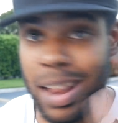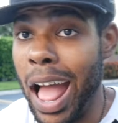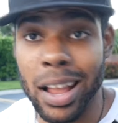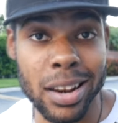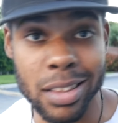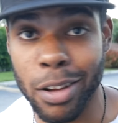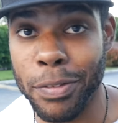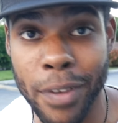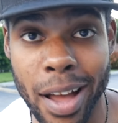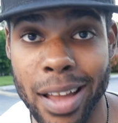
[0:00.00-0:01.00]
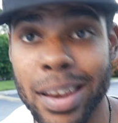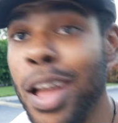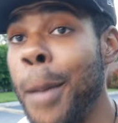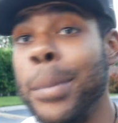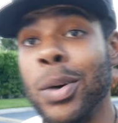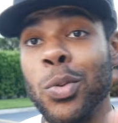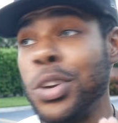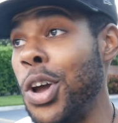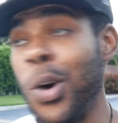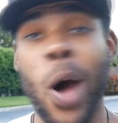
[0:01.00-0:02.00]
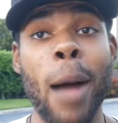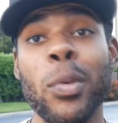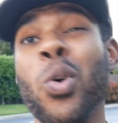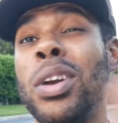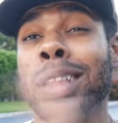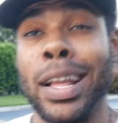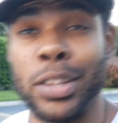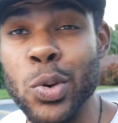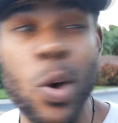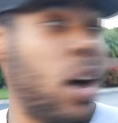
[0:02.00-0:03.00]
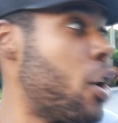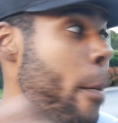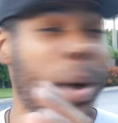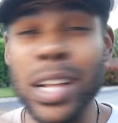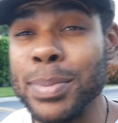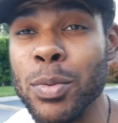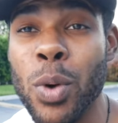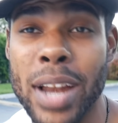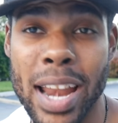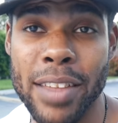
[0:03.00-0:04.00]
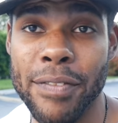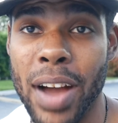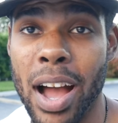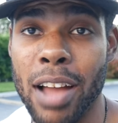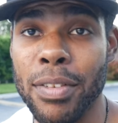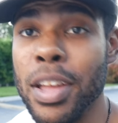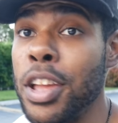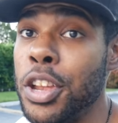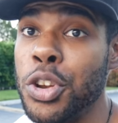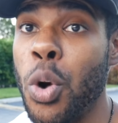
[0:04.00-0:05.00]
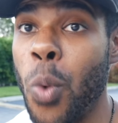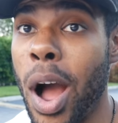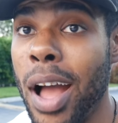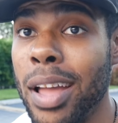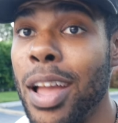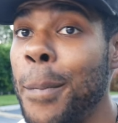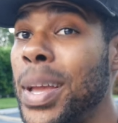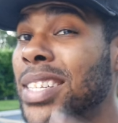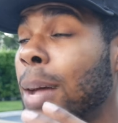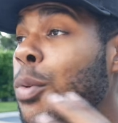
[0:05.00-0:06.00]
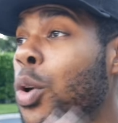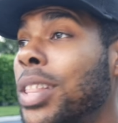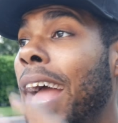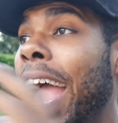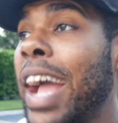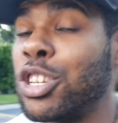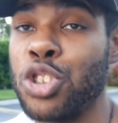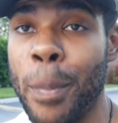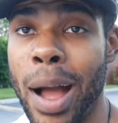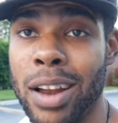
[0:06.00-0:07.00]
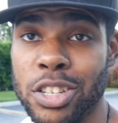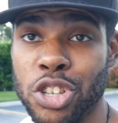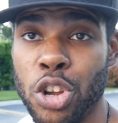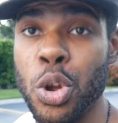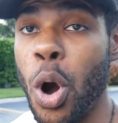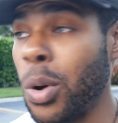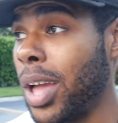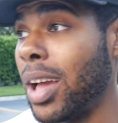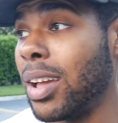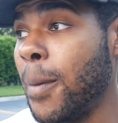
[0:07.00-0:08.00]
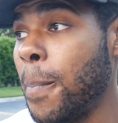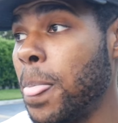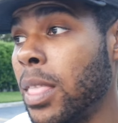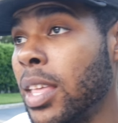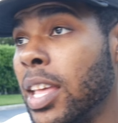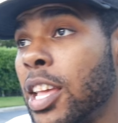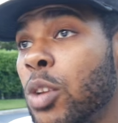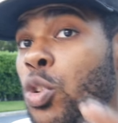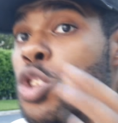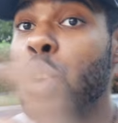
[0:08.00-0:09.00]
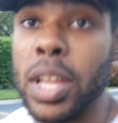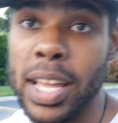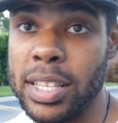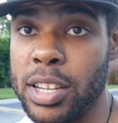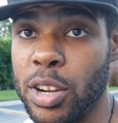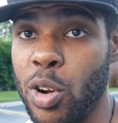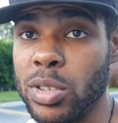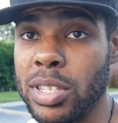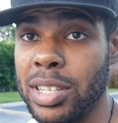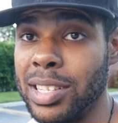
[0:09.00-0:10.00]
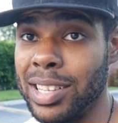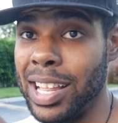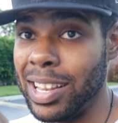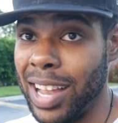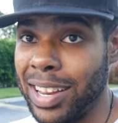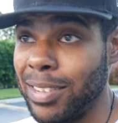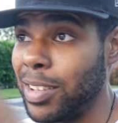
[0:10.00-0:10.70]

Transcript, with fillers: I could have looked fine, but no, I'm going to like 200, possibly 195. You know why? Because I'm going that extra mile to show you, okay, you can get to your goals, like,